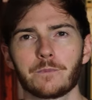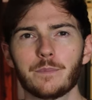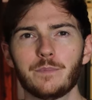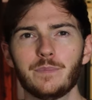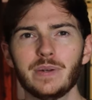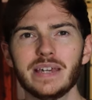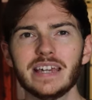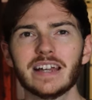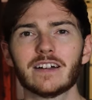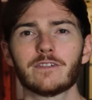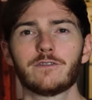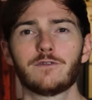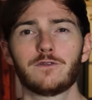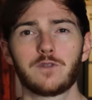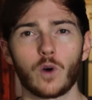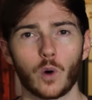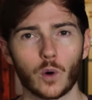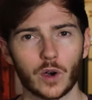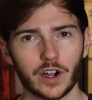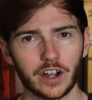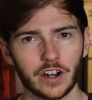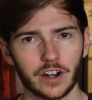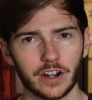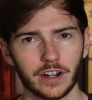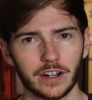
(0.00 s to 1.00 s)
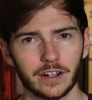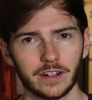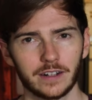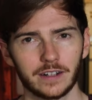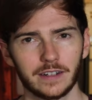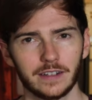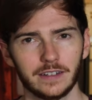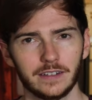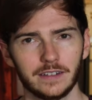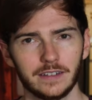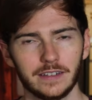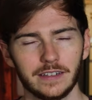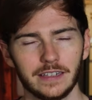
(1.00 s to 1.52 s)
being a foreigner
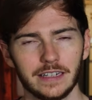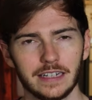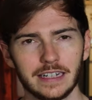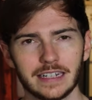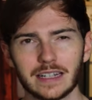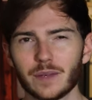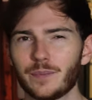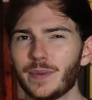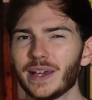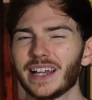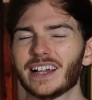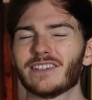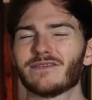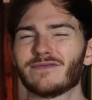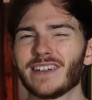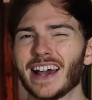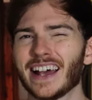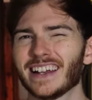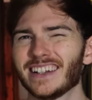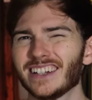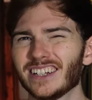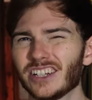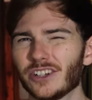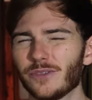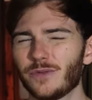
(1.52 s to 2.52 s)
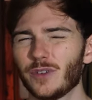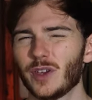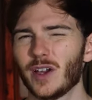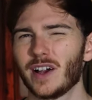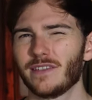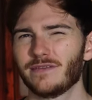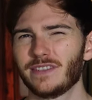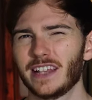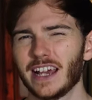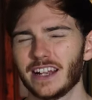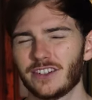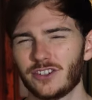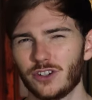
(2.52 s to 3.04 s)
is a big advantage if you
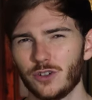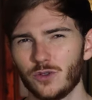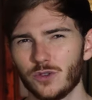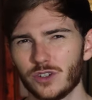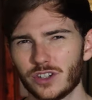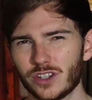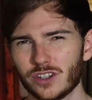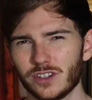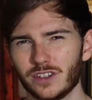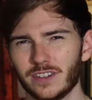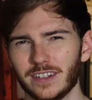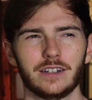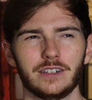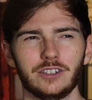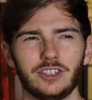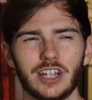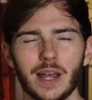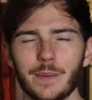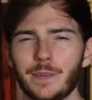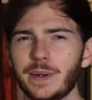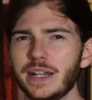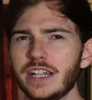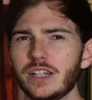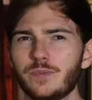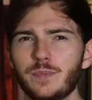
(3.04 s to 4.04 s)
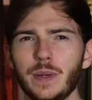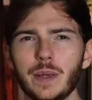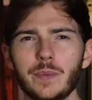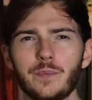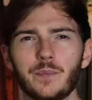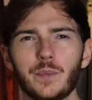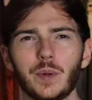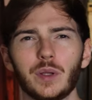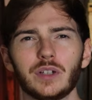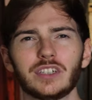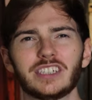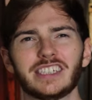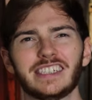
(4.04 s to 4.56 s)
have tattoos. Japanese
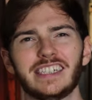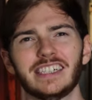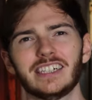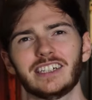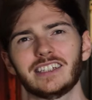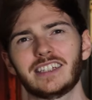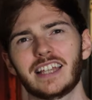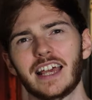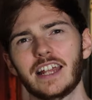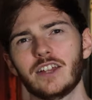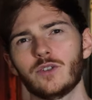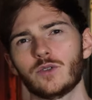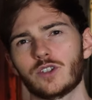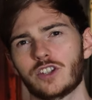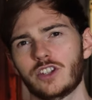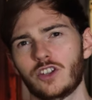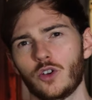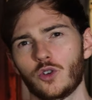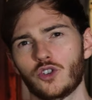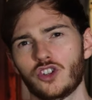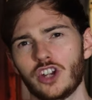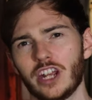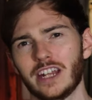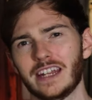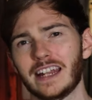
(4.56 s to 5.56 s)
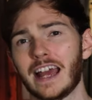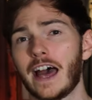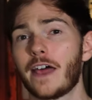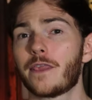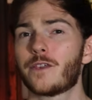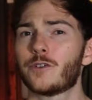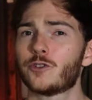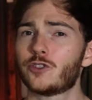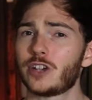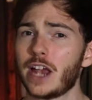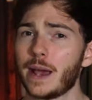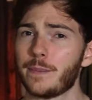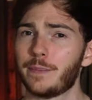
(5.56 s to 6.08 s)
people still tend to associate
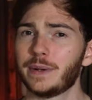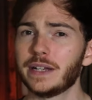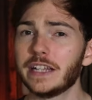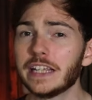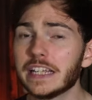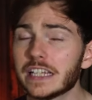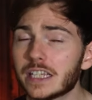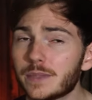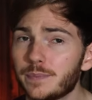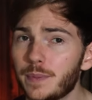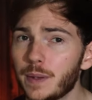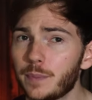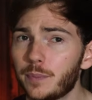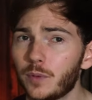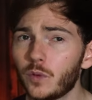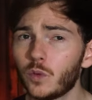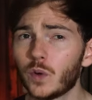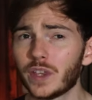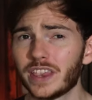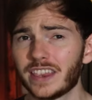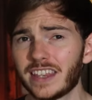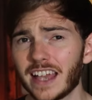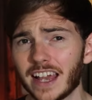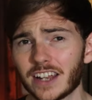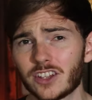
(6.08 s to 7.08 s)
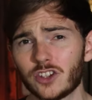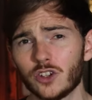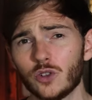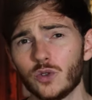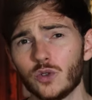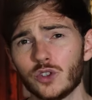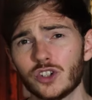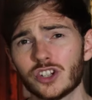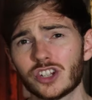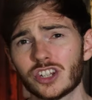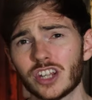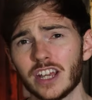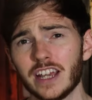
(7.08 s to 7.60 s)
other Japanese people with
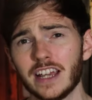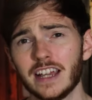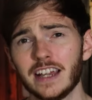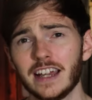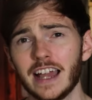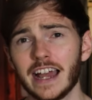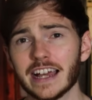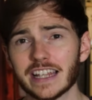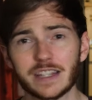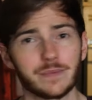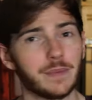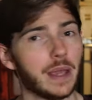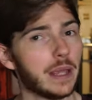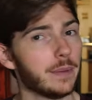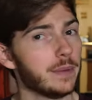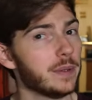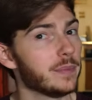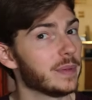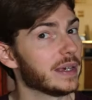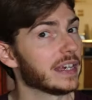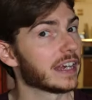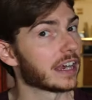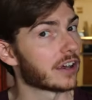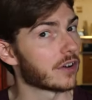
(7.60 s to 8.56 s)
tattoos as maybe being